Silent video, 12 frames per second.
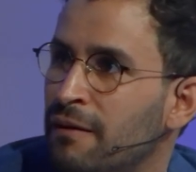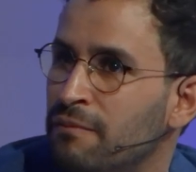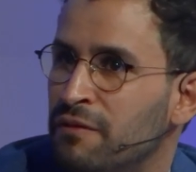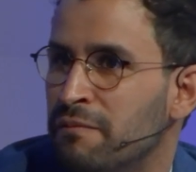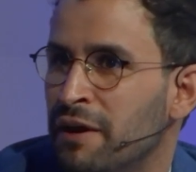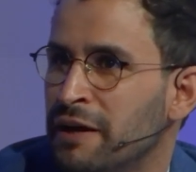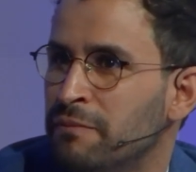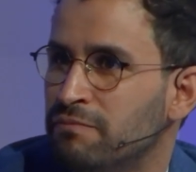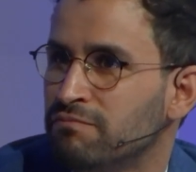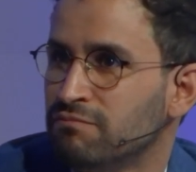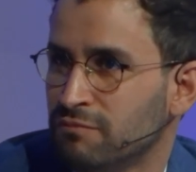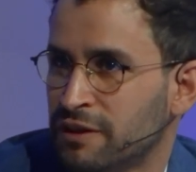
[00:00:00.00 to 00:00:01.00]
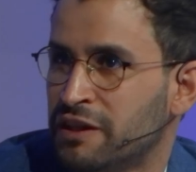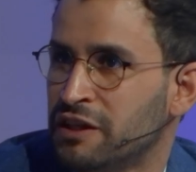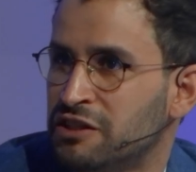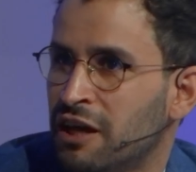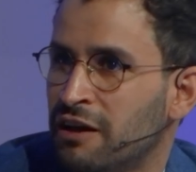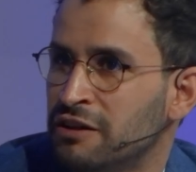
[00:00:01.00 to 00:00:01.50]
main key
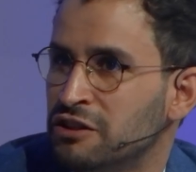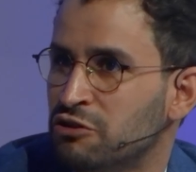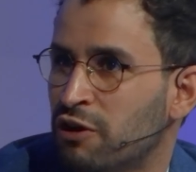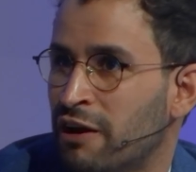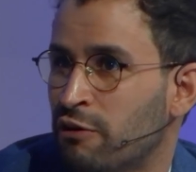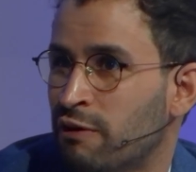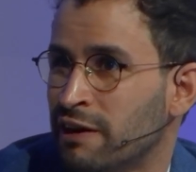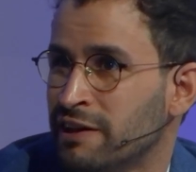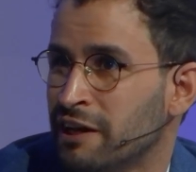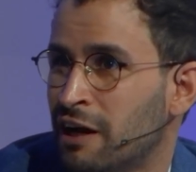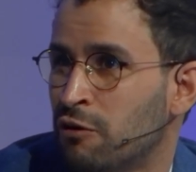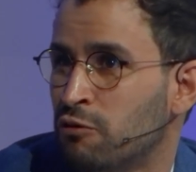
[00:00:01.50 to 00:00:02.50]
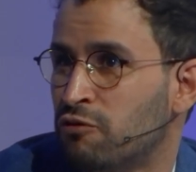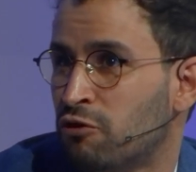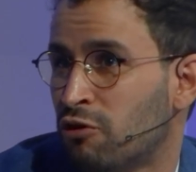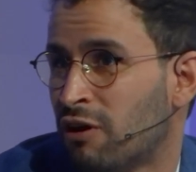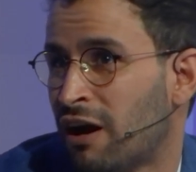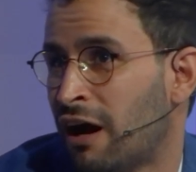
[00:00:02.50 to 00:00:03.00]
challenge right now
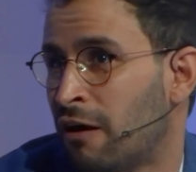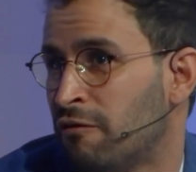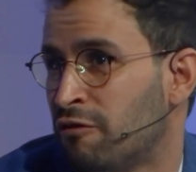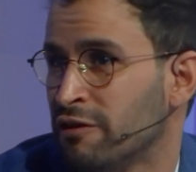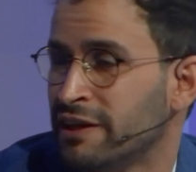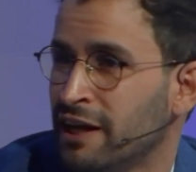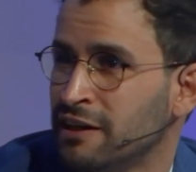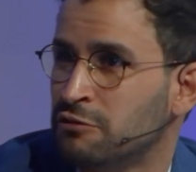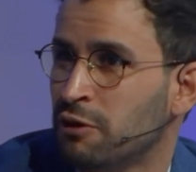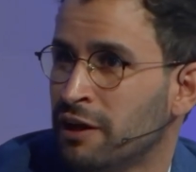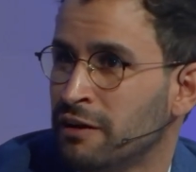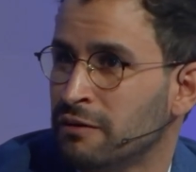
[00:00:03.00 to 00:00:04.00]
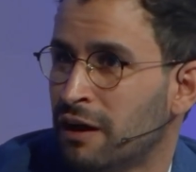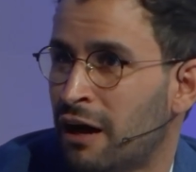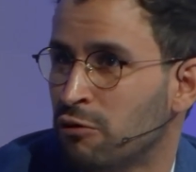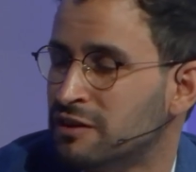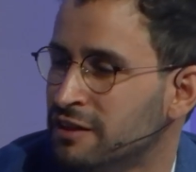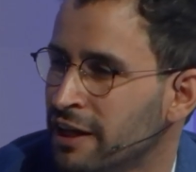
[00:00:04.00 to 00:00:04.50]
for the gateway, I
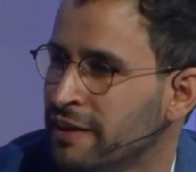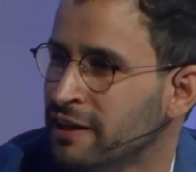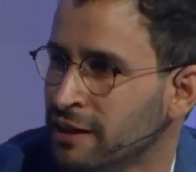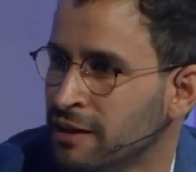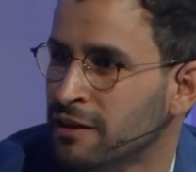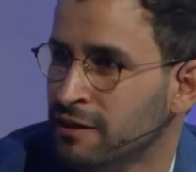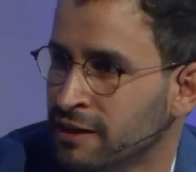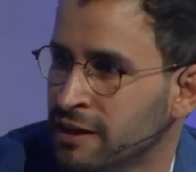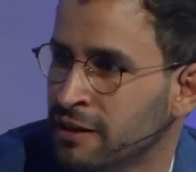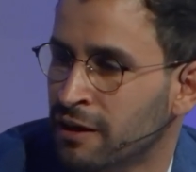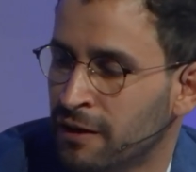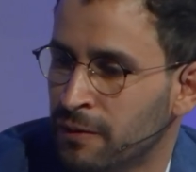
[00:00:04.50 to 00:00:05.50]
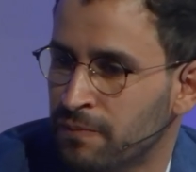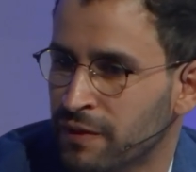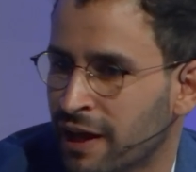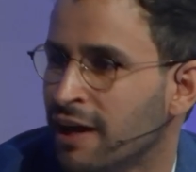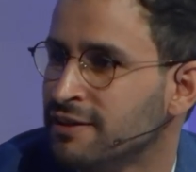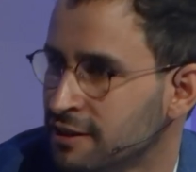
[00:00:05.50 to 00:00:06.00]
would say the
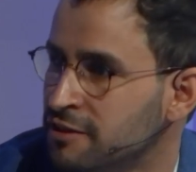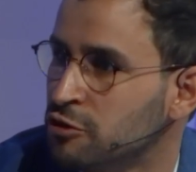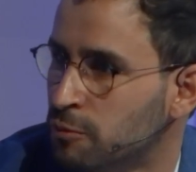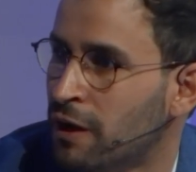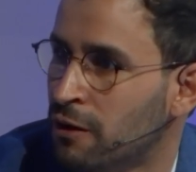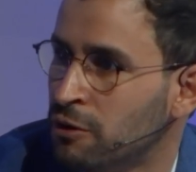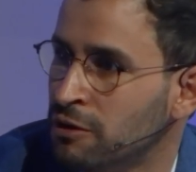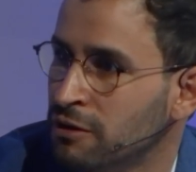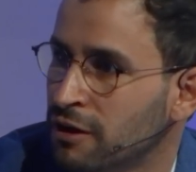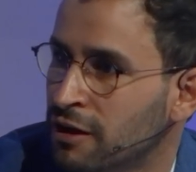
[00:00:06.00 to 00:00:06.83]
access to power.